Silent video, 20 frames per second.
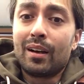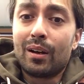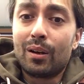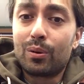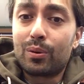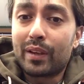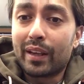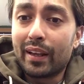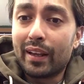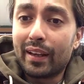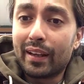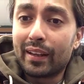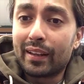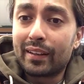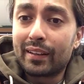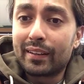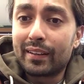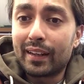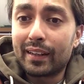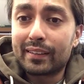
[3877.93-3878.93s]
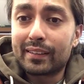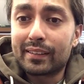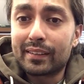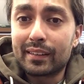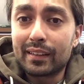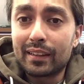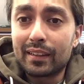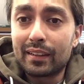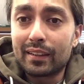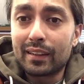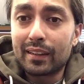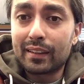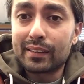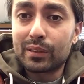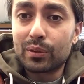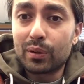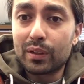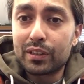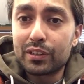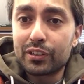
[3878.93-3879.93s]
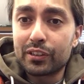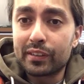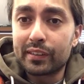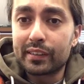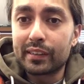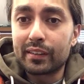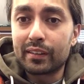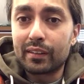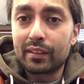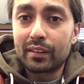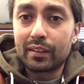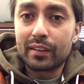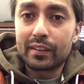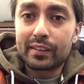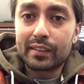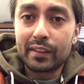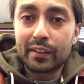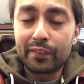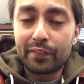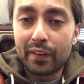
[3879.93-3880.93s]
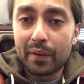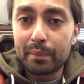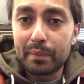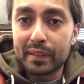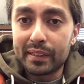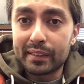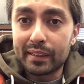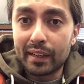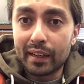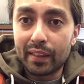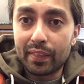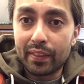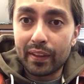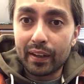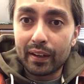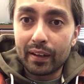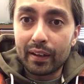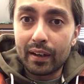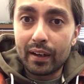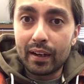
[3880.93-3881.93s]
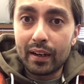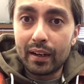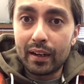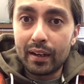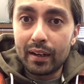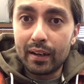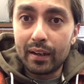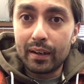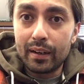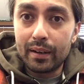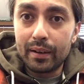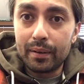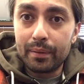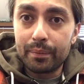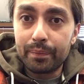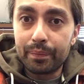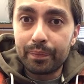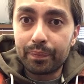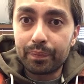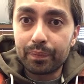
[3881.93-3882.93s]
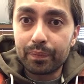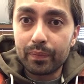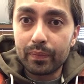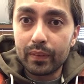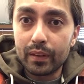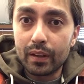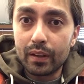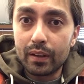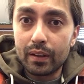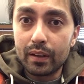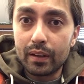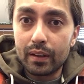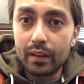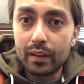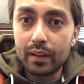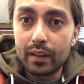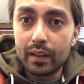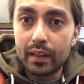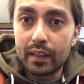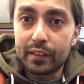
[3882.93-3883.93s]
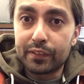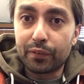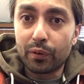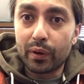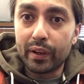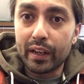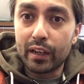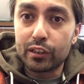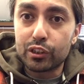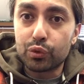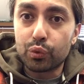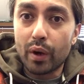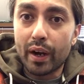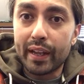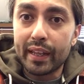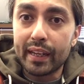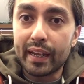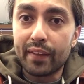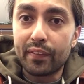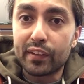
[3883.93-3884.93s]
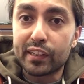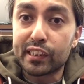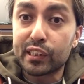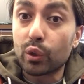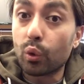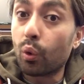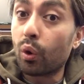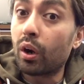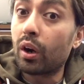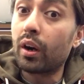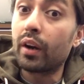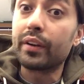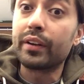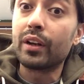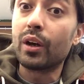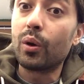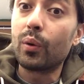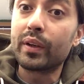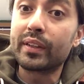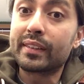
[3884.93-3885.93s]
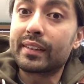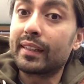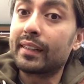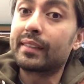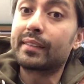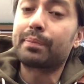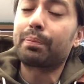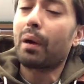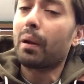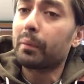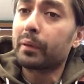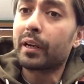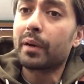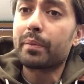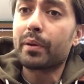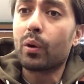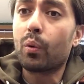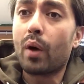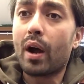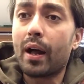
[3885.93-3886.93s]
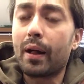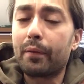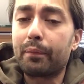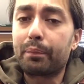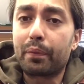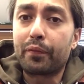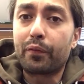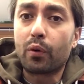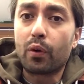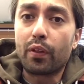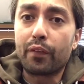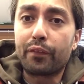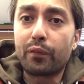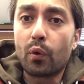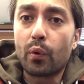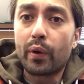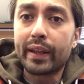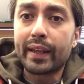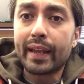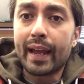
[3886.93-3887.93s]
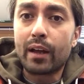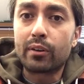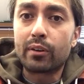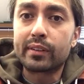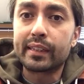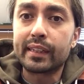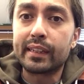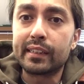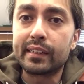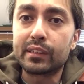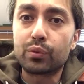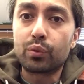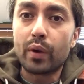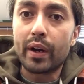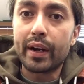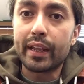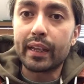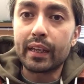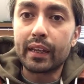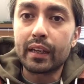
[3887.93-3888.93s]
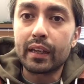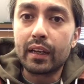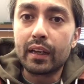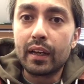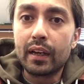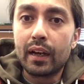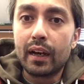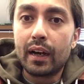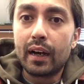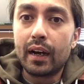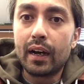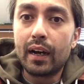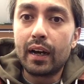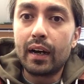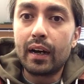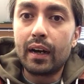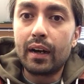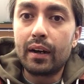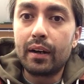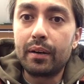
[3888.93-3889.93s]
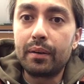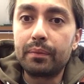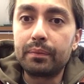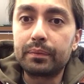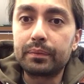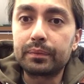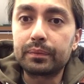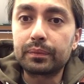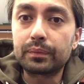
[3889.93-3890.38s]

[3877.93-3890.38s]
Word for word: Okay, next uh, next questions here. Let's see if I missed anything. Um, is 40 ounce ready in the store? No, it's it's probably going to be a while before the 40 ounce is ready. Um,